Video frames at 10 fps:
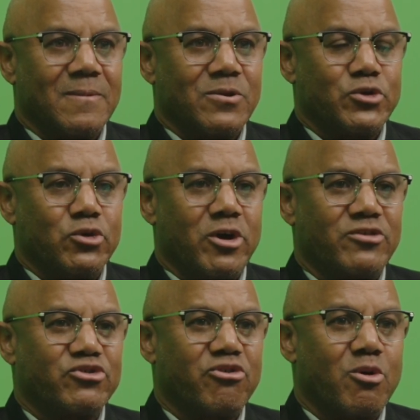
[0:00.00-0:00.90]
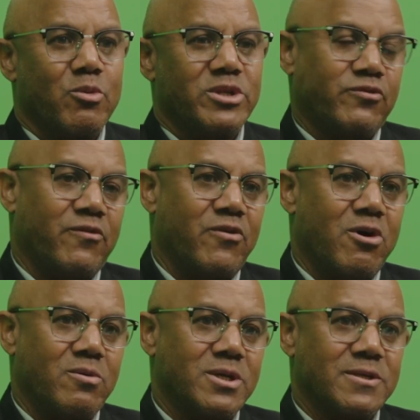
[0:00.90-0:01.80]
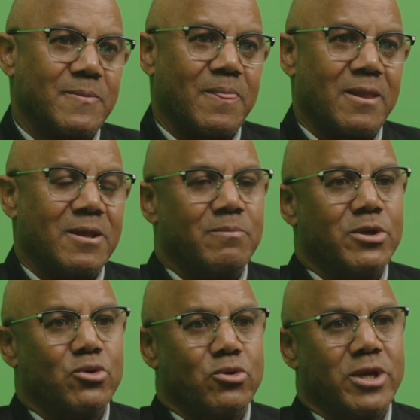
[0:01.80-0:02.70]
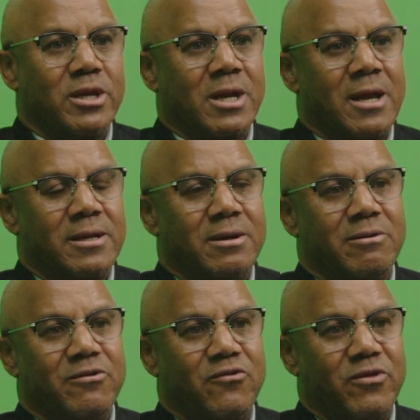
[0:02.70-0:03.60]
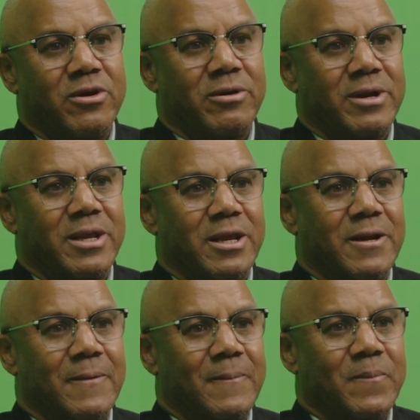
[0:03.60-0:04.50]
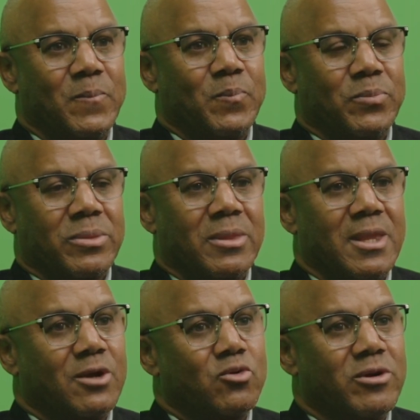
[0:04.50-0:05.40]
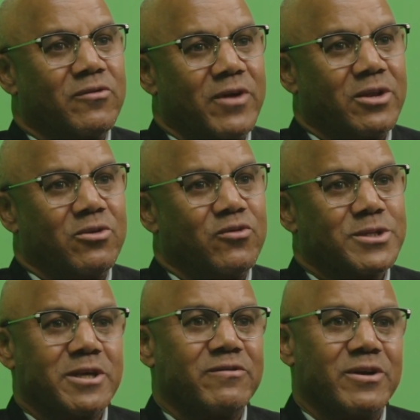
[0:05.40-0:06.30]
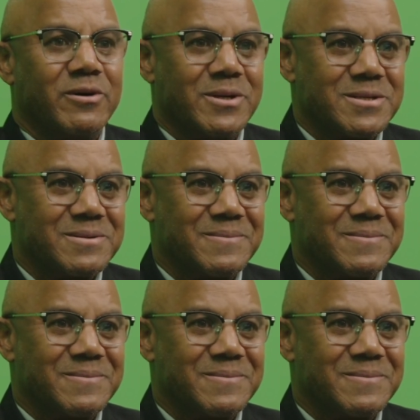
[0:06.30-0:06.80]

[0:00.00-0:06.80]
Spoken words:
So you have strong winds for 4 hours. But you could get a Category 3 hurricane that could affect you for 7 hours.